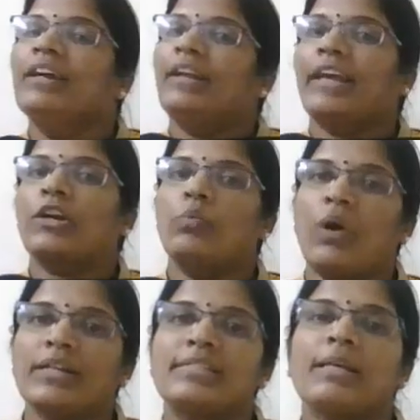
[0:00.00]
Like a
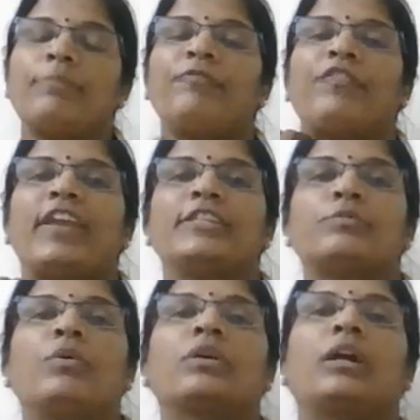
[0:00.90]
WhatsApp,
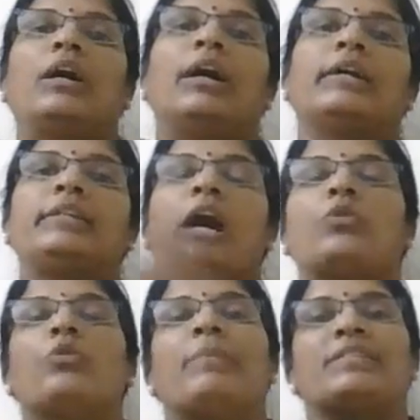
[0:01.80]
Facebook,
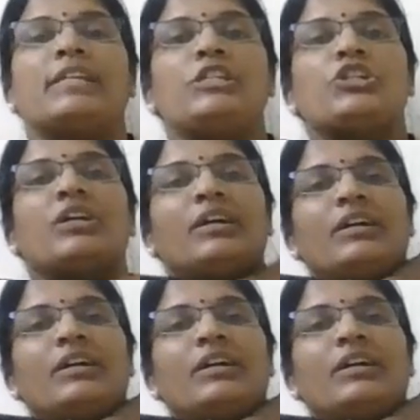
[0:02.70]
Yahoo Messenger,